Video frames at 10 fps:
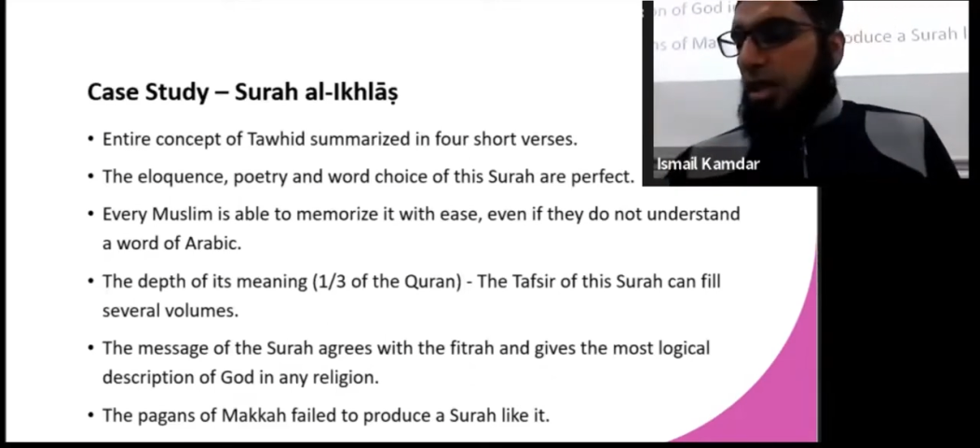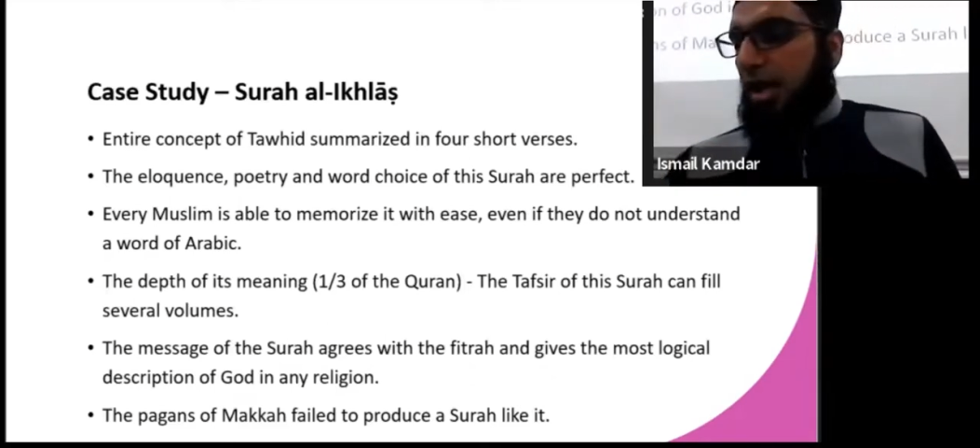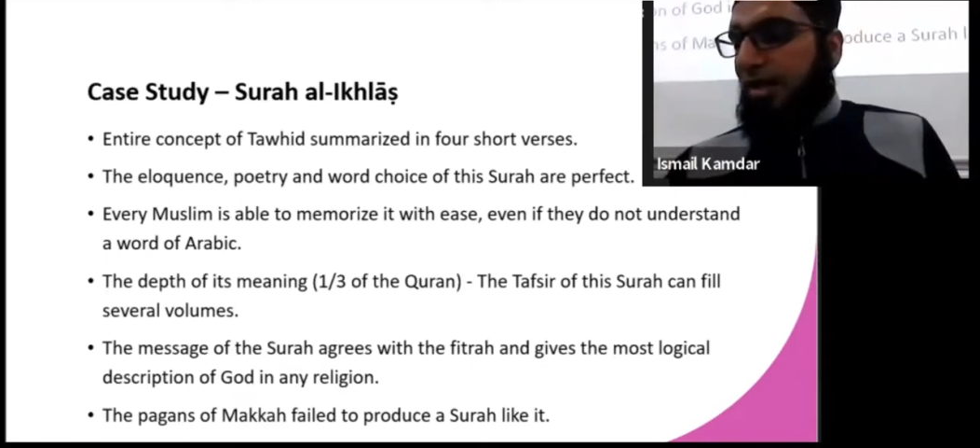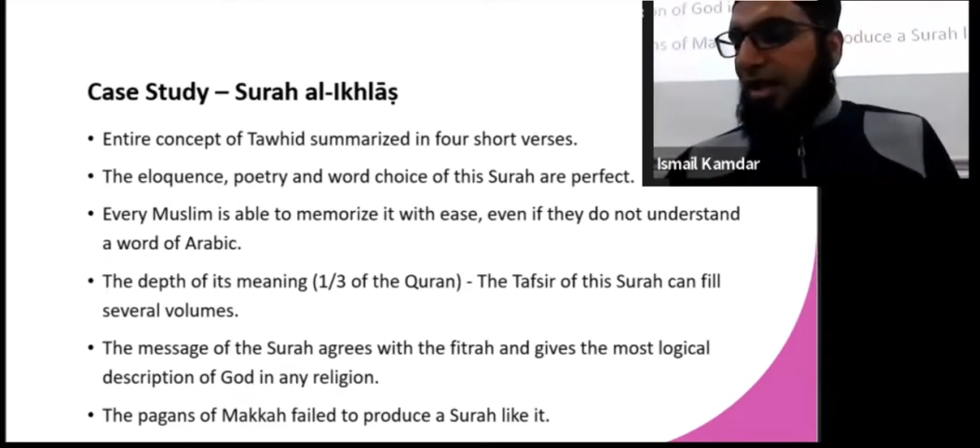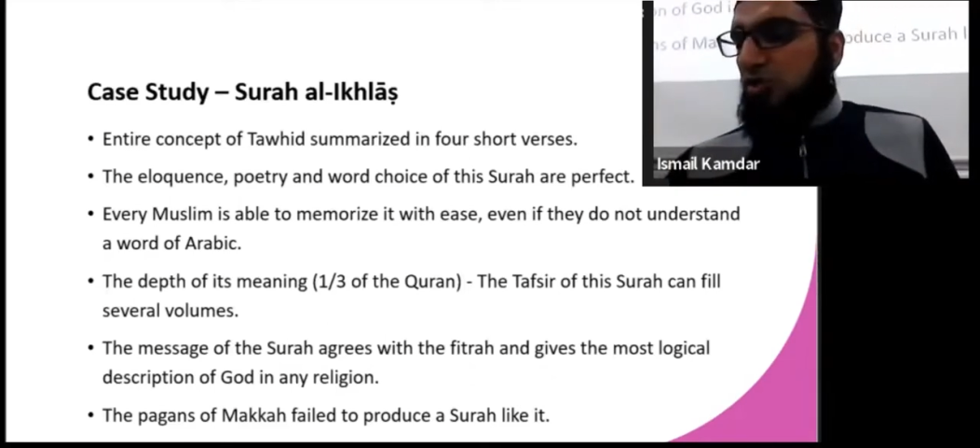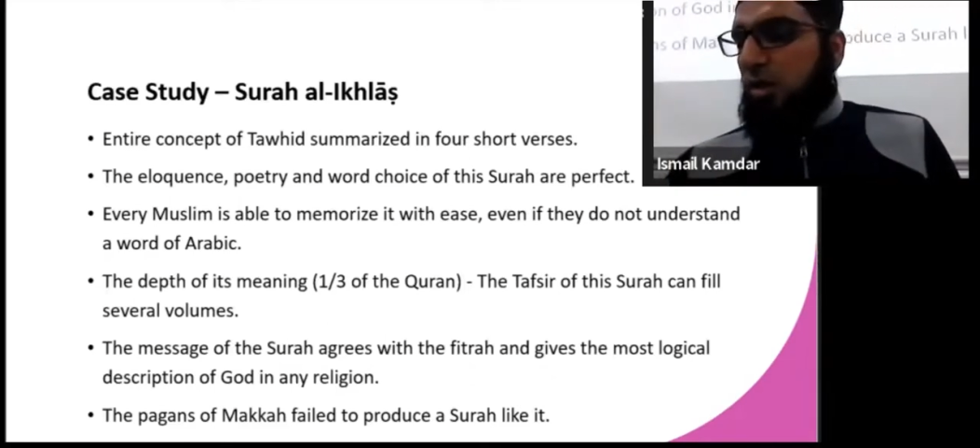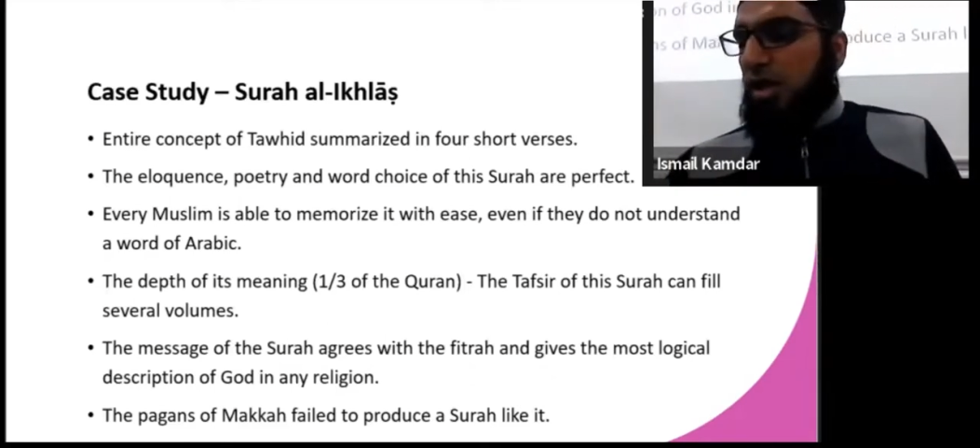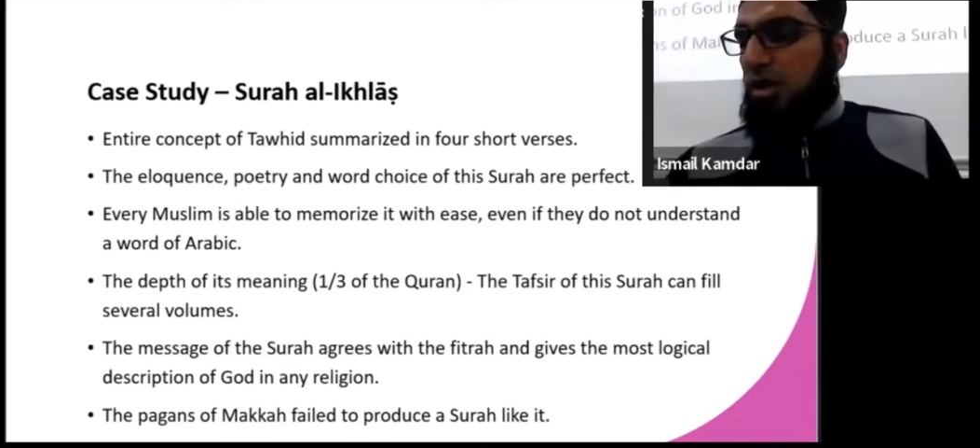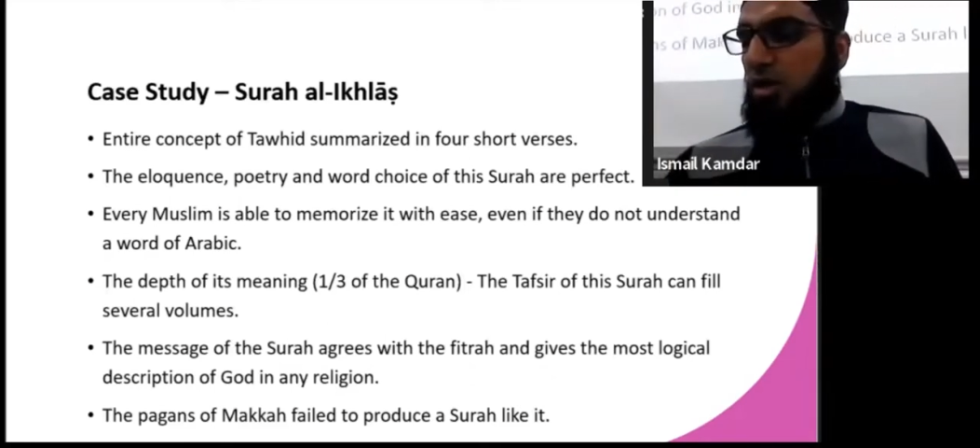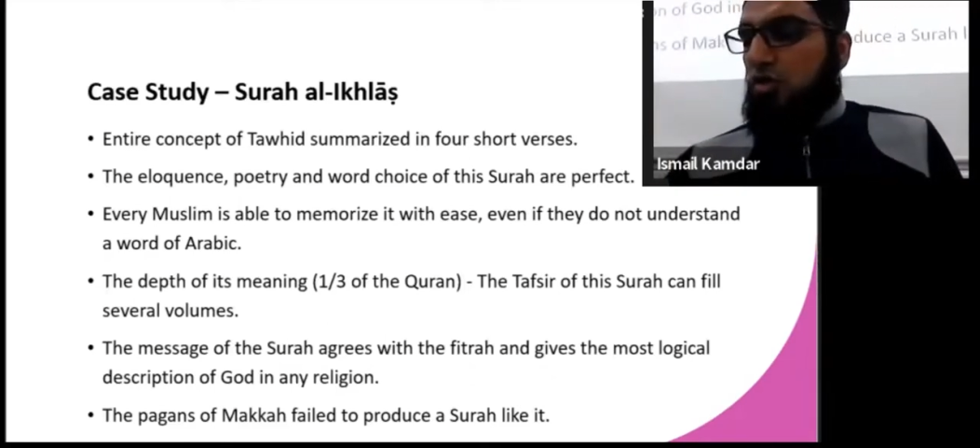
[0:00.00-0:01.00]
And that's
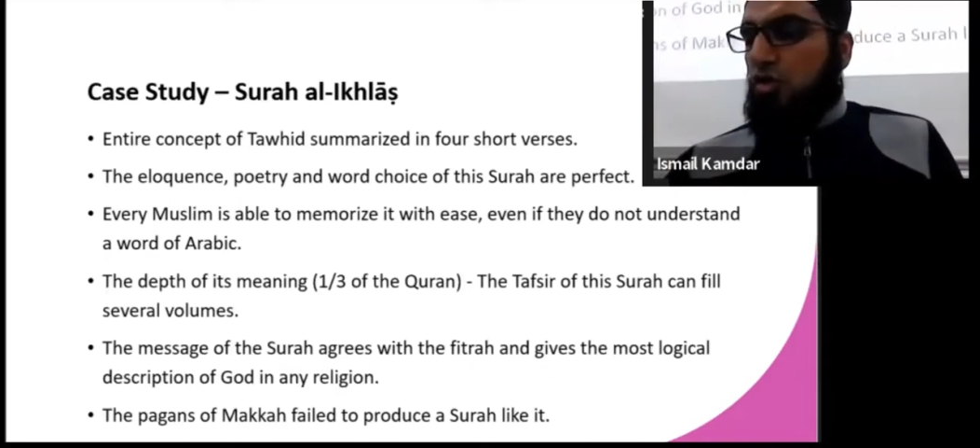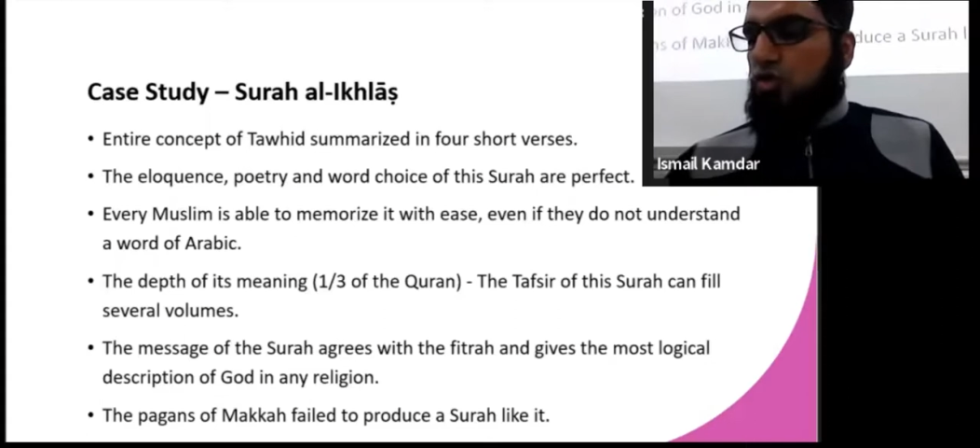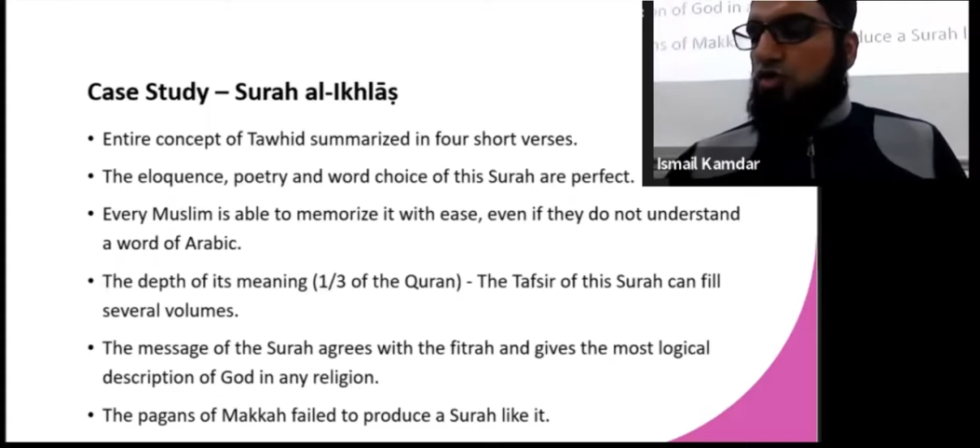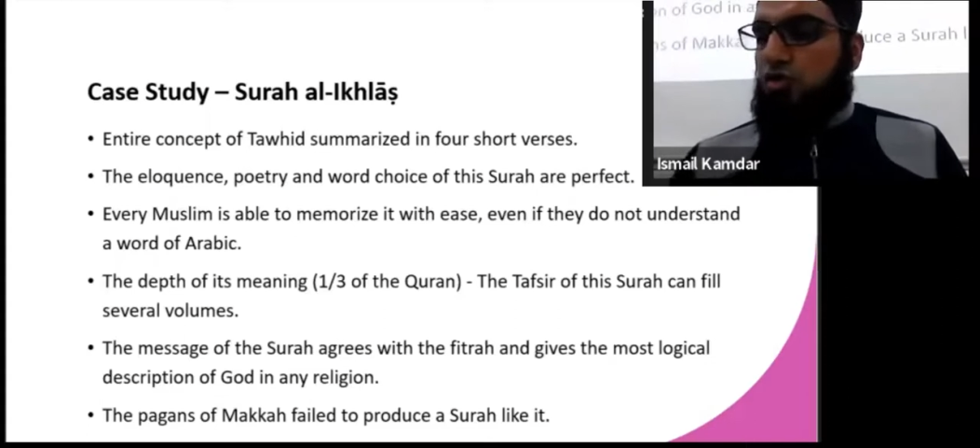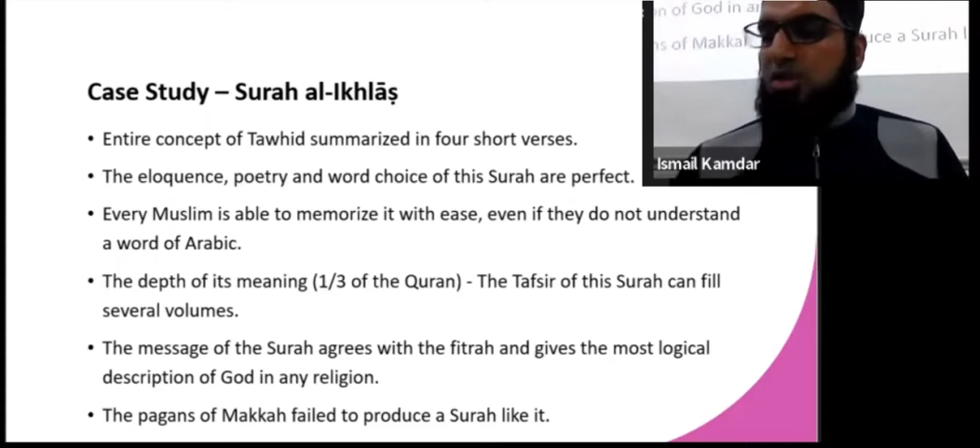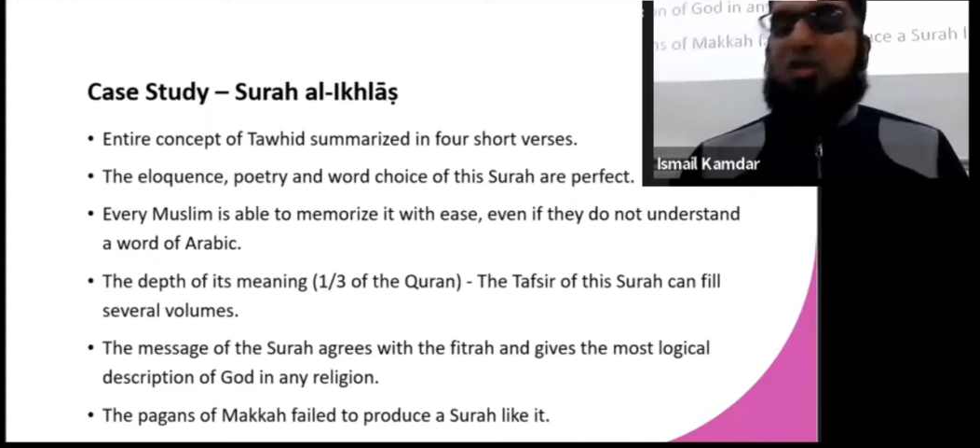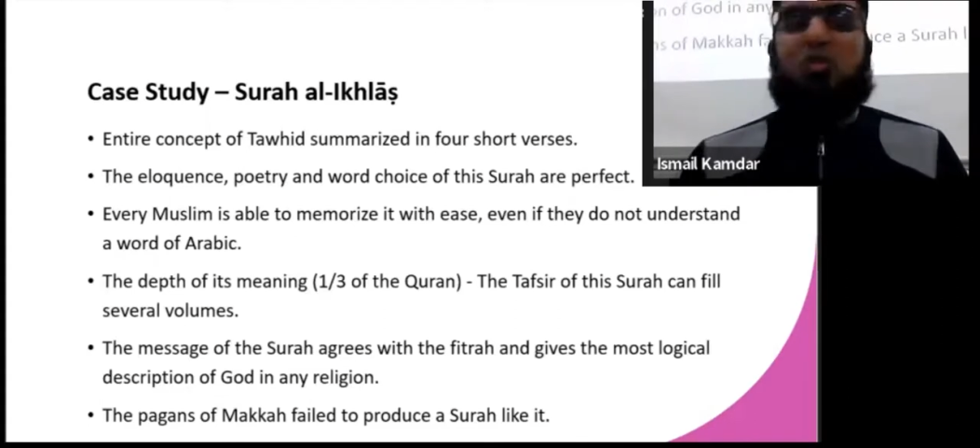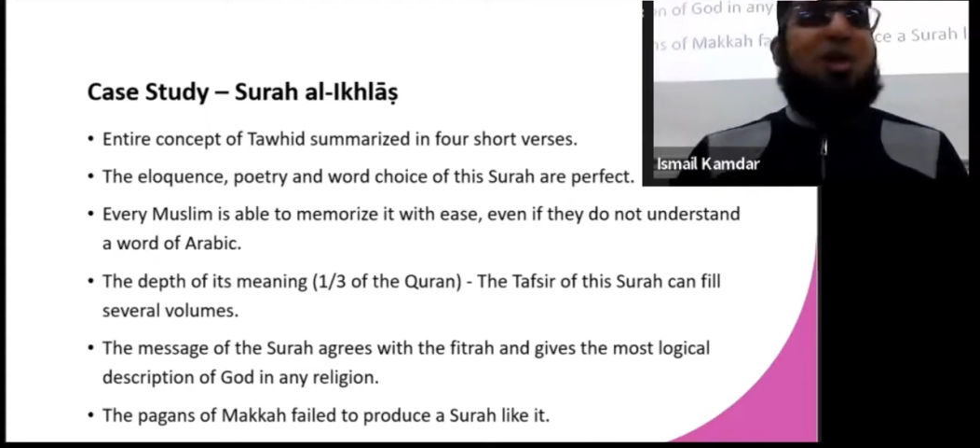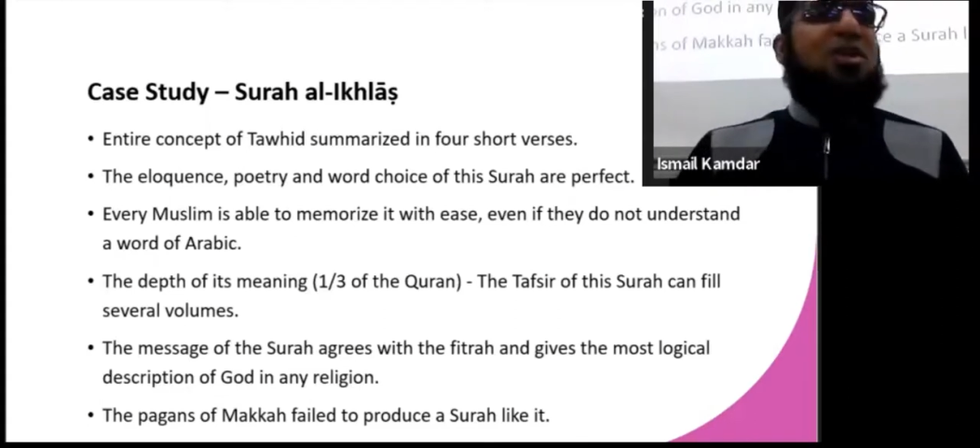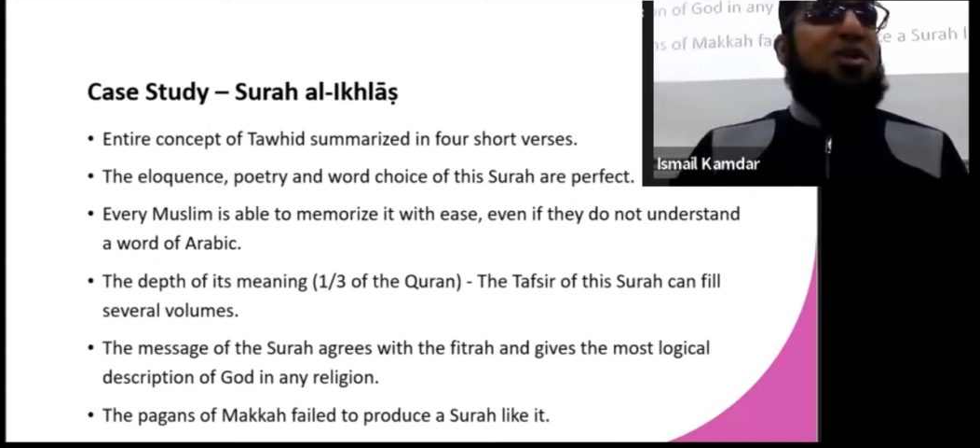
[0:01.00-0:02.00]
why those who still
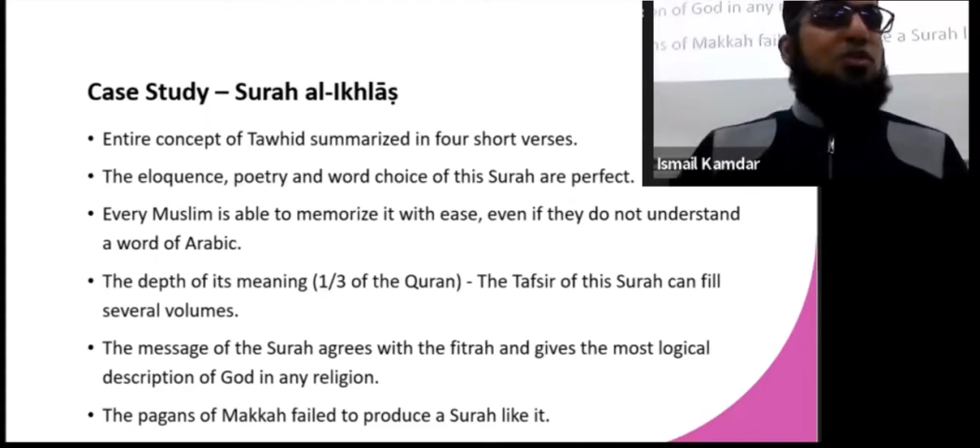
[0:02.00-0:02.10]
wanted